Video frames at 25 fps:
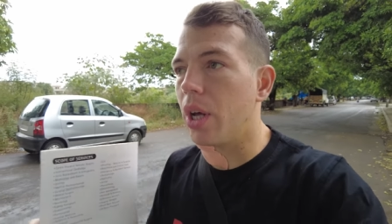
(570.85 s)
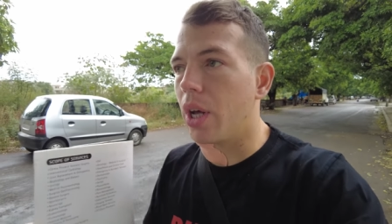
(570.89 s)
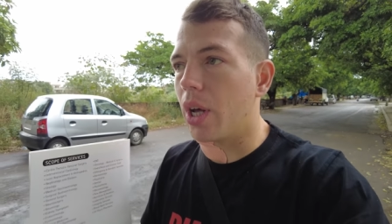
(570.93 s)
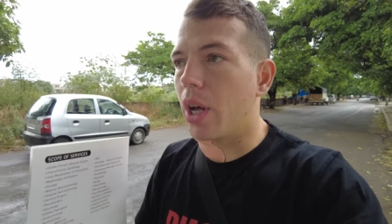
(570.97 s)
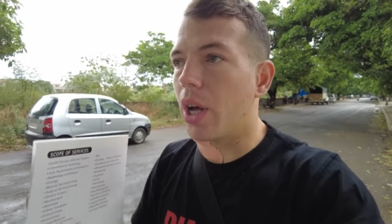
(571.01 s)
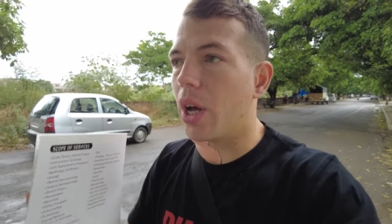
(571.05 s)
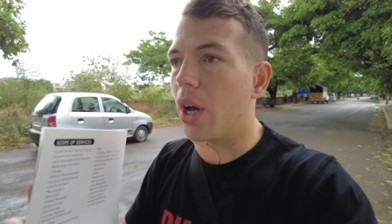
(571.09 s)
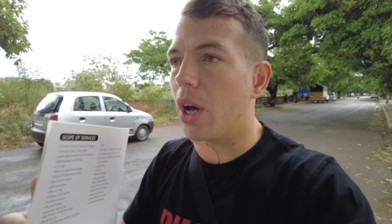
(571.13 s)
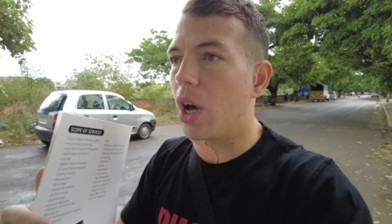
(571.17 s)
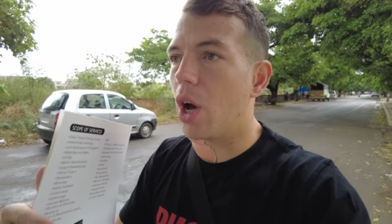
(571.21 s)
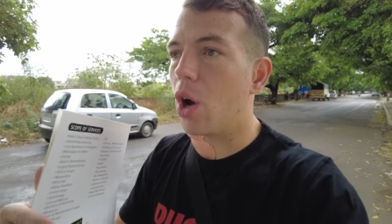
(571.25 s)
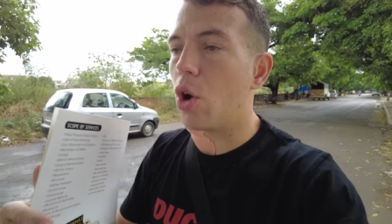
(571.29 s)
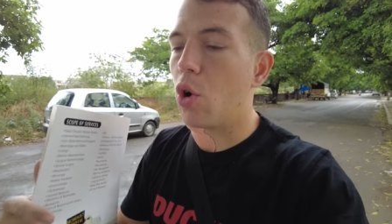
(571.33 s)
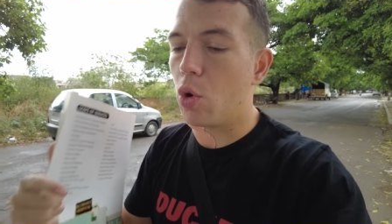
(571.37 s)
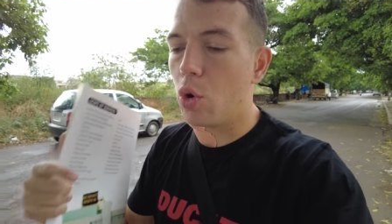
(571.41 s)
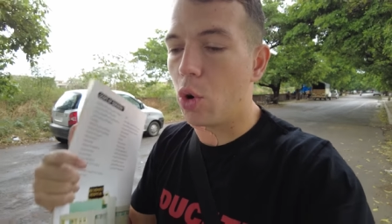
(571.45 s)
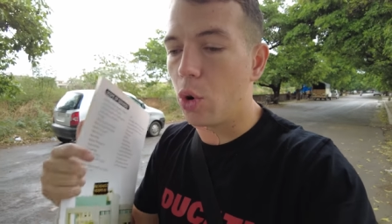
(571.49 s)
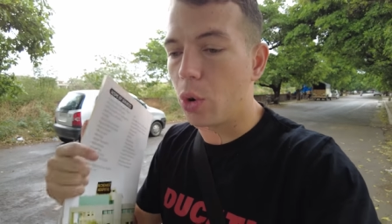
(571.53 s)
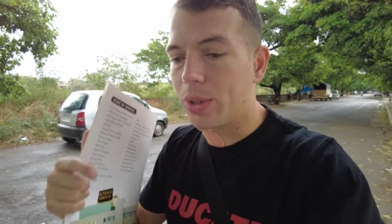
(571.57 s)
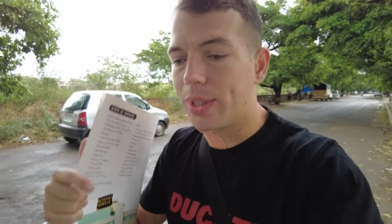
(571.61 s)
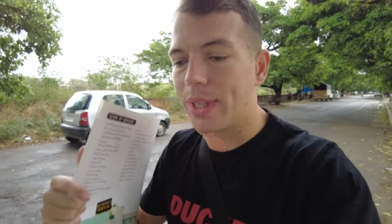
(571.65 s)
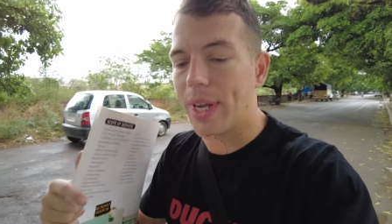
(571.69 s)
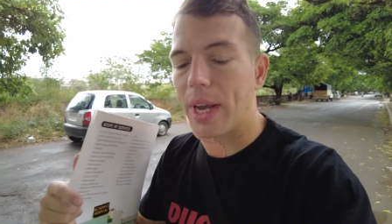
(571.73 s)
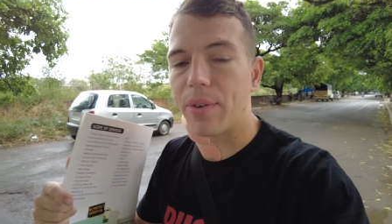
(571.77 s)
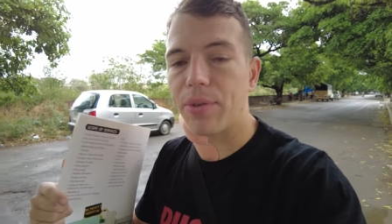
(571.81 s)
uh, who
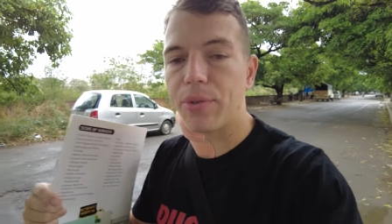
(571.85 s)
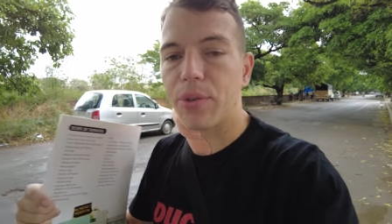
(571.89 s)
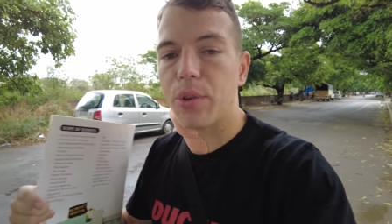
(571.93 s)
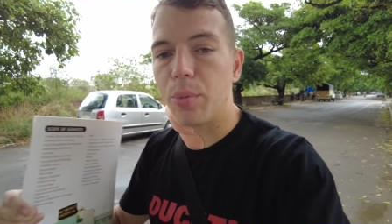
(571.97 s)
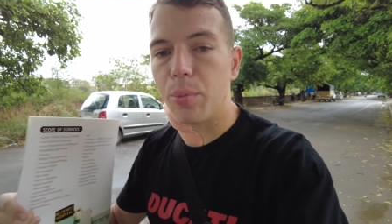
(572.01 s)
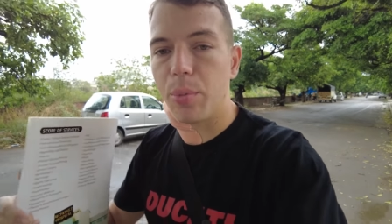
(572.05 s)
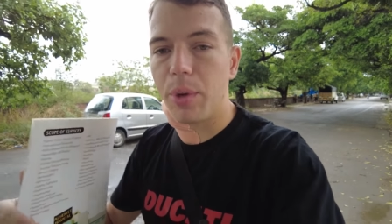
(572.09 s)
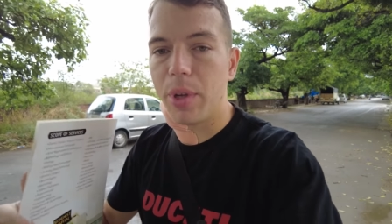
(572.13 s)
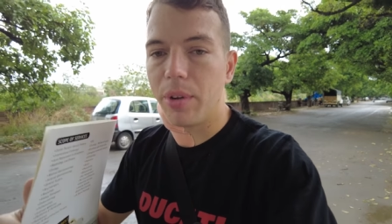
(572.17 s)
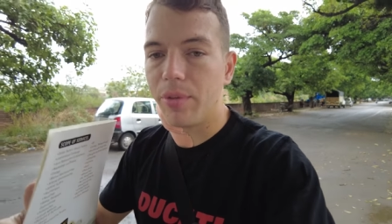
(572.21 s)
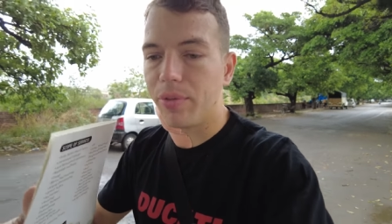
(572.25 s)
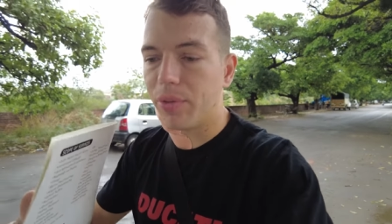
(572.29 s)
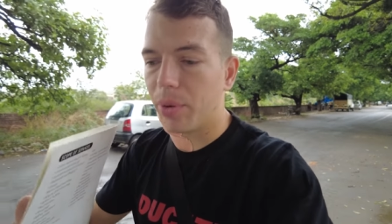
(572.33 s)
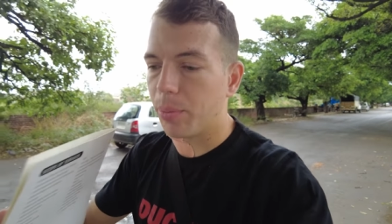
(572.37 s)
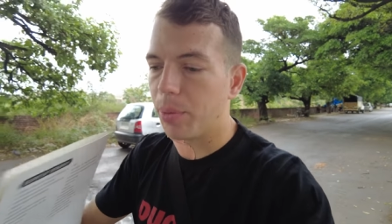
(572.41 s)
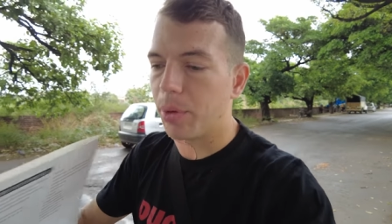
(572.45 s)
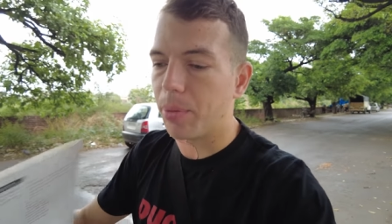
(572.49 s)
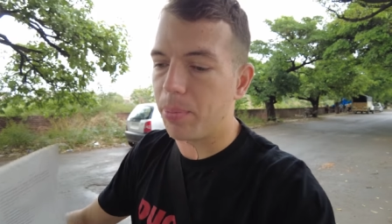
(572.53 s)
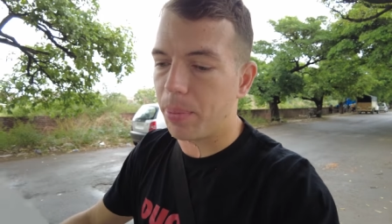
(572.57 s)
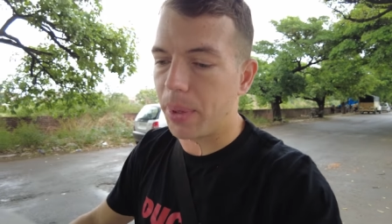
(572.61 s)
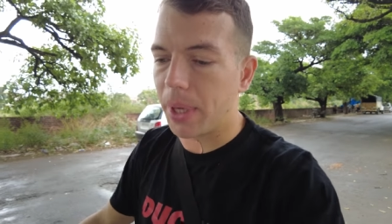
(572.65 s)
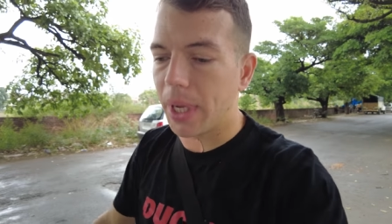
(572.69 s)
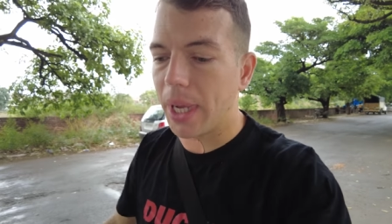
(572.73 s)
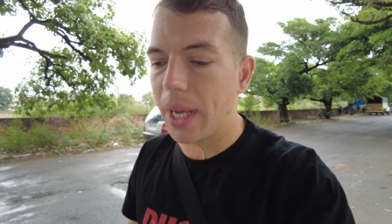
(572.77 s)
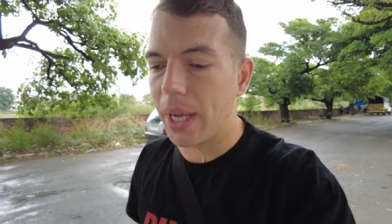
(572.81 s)
looked after me from the
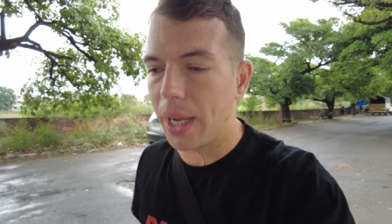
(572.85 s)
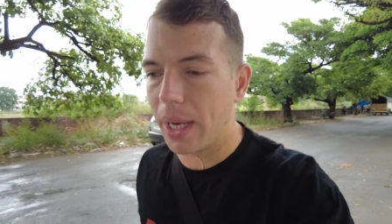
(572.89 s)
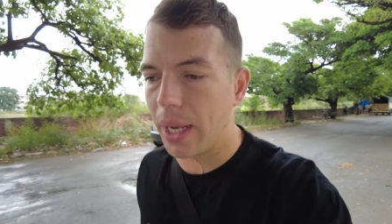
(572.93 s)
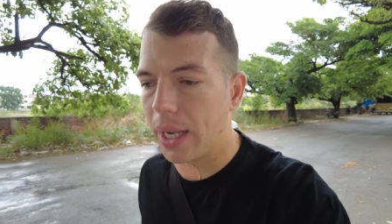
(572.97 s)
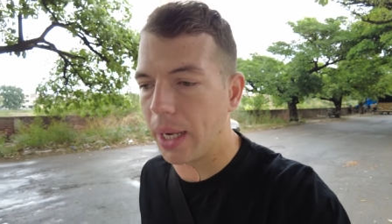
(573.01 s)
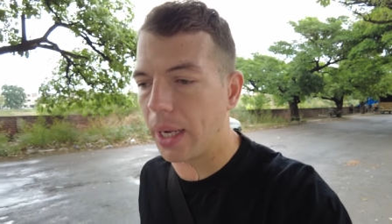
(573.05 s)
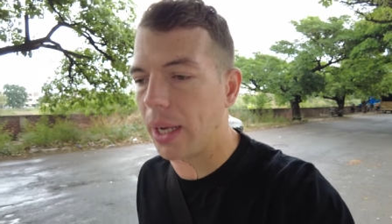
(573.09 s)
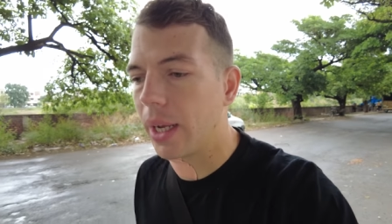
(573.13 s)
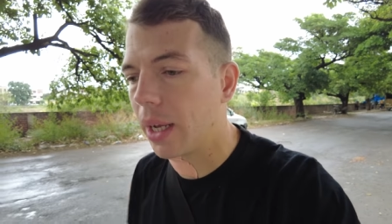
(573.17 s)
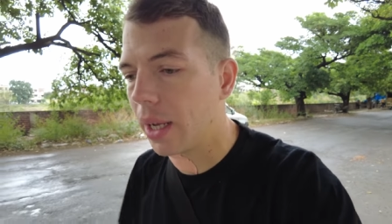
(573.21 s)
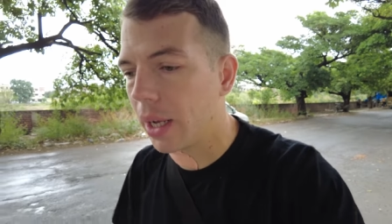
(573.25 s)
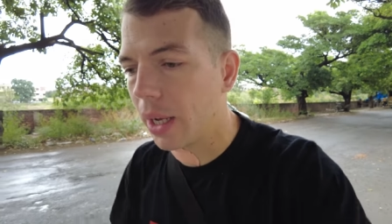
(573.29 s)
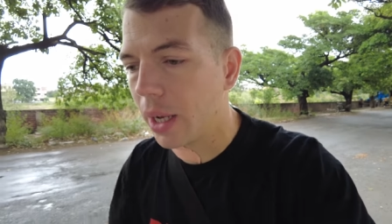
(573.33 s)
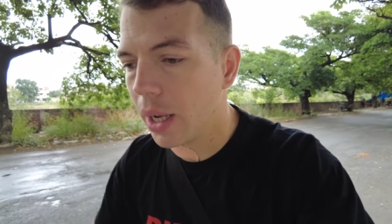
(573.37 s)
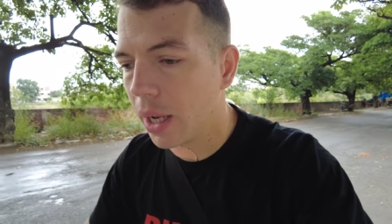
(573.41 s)
beginning.